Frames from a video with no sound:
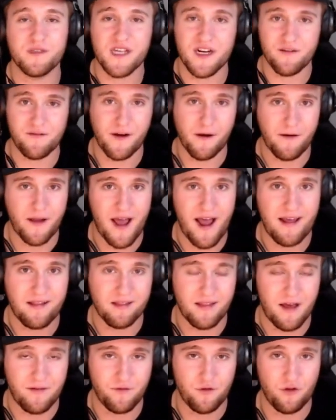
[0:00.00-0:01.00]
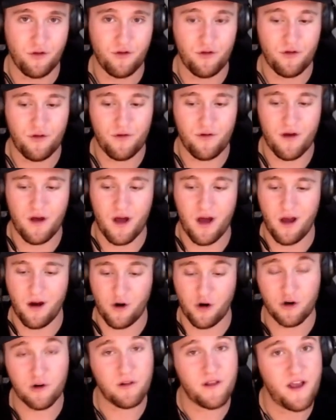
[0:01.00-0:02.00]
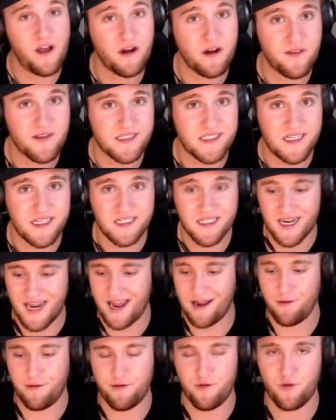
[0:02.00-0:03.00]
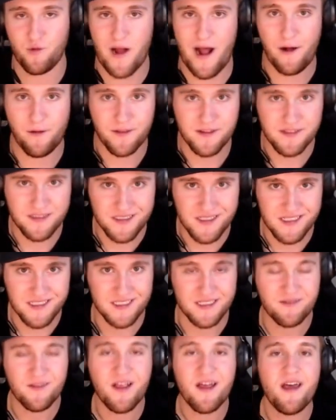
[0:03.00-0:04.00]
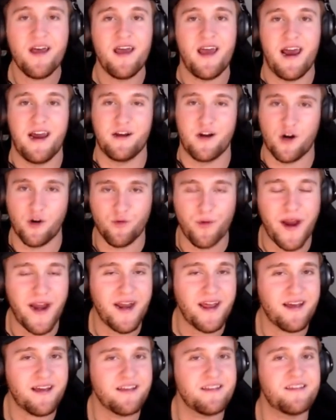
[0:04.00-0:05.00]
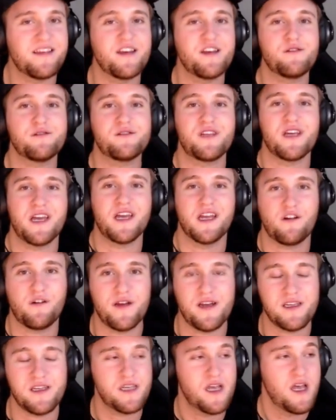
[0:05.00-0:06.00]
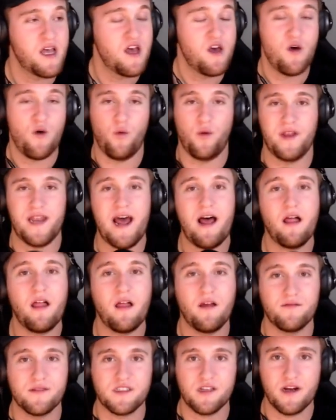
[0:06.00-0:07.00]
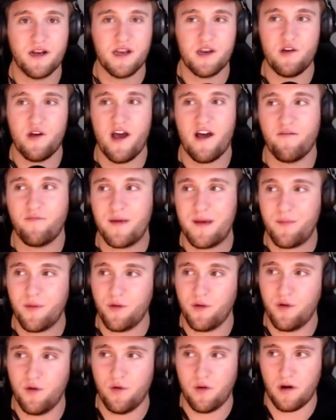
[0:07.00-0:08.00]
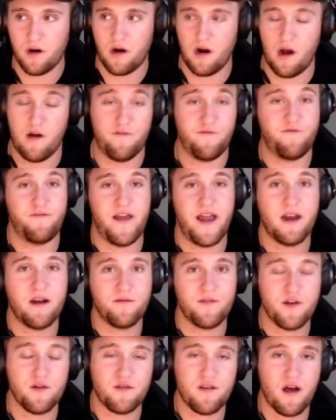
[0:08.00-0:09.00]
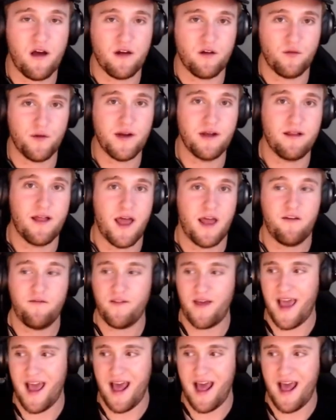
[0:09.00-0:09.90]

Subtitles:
at a very high level early on in the season and throughout the season, and our rating continues to increase, well, now all of a sudden you have people who are a fan of Utah in real life,